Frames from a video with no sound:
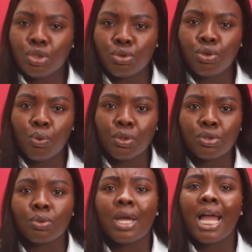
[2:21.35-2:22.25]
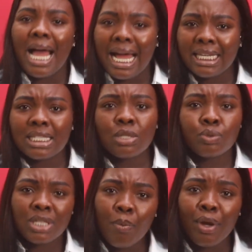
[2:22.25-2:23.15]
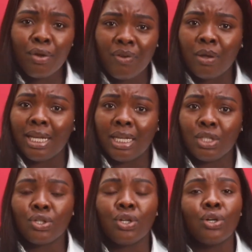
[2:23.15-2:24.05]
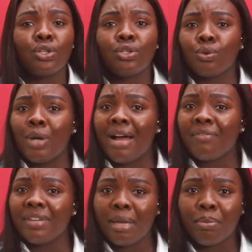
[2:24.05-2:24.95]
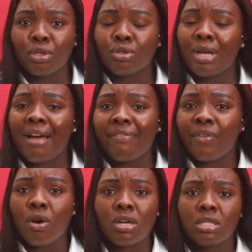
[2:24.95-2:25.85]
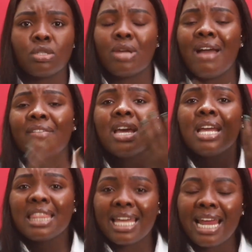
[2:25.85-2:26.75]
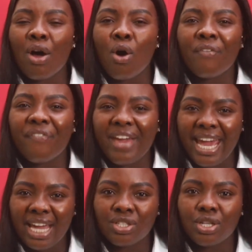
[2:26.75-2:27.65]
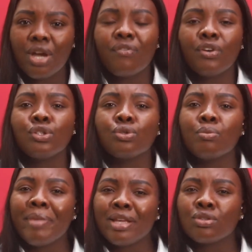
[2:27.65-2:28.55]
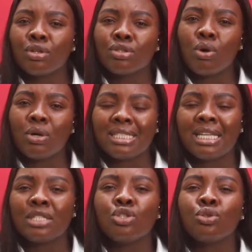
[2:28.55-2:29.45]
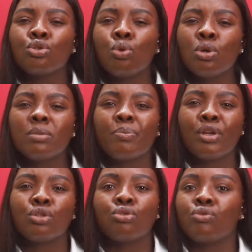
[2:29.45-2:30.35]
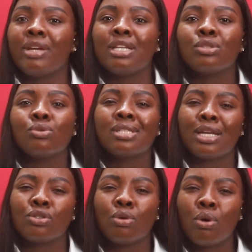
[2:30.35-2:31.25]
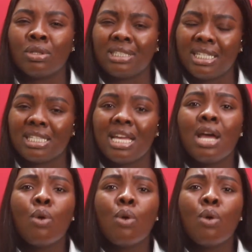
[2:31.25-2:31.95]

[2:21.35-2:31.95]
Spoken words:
Should you want to? At least the same way you found that little girl, you have neighbors, you have cousins, you have that are of age for you to make such content. You don't bring children into sexual content.